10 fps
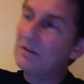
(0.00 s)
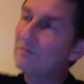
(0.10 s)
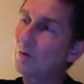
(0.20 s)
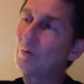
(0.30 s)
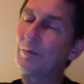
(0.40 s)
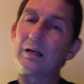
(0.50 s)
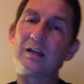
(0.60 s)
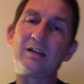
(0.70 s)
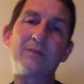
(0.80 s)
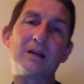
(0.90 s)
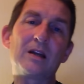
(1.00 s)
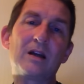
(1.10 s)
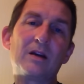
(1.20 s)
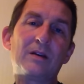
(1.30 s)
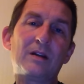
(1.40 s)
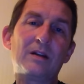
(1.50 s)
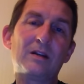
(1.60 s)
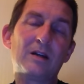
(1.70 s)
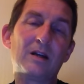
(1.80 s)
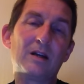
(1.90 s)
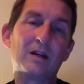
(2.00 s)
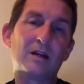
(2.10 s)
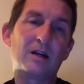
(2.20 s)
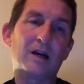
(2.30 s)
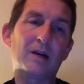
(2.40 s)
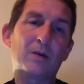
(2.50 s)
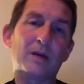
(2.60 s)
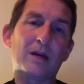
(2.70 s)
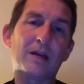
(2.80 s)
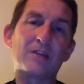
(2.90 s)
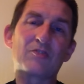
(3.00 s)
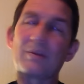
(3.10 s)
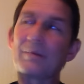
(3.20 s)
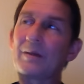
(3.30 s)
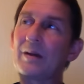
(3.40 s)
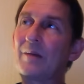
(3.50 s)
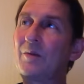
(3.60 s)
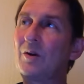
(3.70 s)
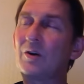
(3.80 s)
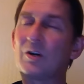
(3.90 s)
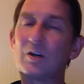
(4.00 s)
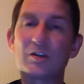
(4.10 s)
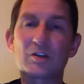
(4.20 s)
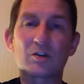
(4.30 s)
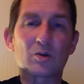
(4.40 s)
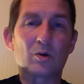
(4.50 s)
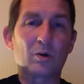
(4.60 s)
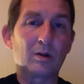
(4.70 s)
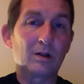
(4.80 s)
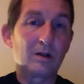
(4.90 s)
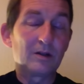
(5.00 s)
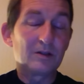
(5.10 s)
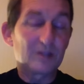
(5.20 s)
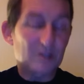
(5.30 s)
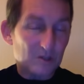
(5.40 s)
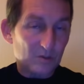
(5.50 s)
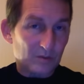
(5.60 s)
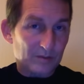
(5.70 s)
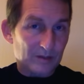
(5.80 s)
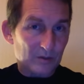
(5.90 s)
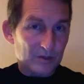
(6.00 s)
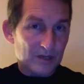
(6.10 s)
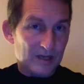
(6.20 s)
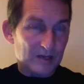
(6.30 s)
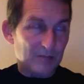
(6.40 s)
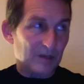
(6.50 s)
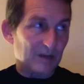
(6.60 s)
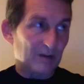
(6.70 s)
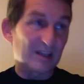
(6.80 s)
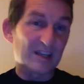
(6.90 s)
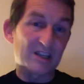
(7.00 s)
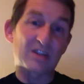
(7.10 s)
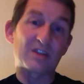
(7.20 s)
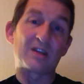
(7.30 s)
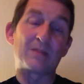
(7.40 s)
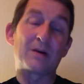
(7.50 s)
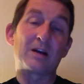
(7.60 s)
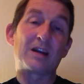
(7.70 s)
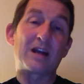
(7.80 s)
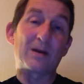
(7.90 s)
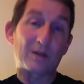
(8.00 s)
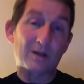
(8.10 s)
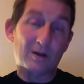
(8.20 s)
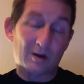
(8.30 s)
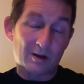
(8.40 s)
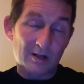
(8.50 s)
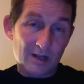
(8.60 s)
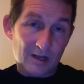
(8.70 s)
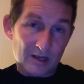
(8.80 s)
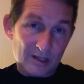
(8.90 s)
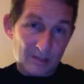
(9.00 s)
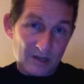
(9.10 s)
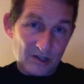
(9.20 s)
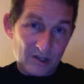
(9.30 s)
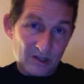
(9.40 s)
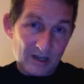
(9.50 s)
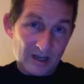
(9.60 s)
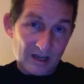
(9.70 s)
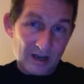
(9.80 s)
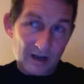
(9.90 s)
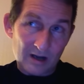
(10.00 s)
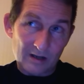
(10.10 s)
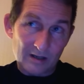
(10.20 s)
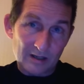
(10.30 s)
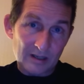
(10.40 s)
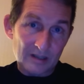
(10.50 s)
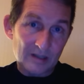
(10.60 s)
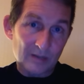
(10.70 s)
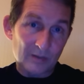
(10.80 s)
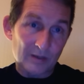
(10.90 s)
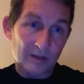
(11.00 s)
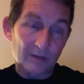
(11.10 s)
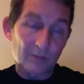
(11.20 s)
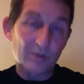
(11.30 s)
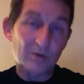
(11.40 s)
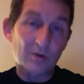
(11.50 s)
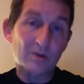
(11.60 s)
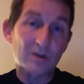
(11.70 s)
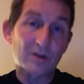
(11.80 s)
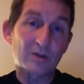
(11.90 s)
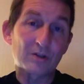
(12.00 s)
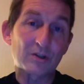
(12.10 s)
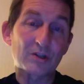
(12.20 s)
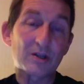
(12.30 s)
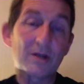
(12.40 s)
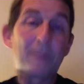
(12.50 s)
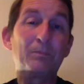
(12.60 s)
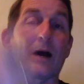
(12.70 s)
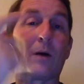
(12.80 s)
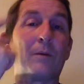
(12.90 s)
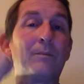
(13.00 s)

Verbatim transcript: wrong with me. Leave me alone. I don't want any treatment. I'm not hurt at all. This is a woman who was hit by at least a 30 mile an hour car and smashed her head hard against that window and was knocked unconscious. Now,